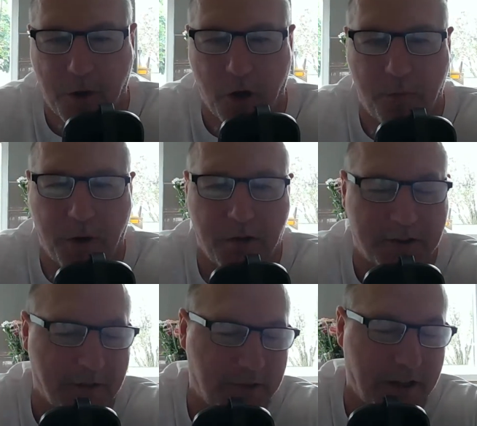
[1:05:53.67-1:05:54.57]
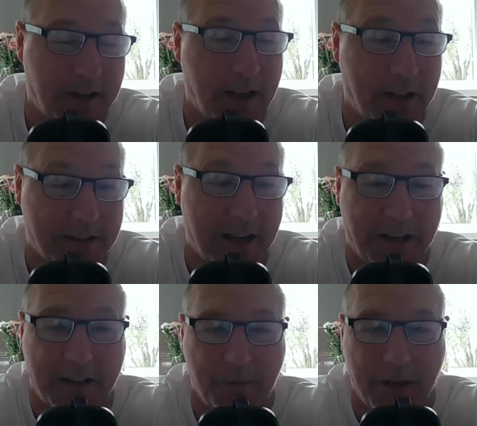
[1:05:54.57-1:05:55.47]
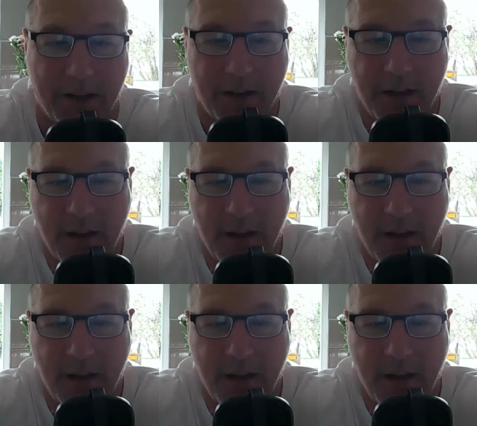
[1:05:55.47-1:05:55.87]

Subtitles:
goalposts every day. Yeah, exactly, mate.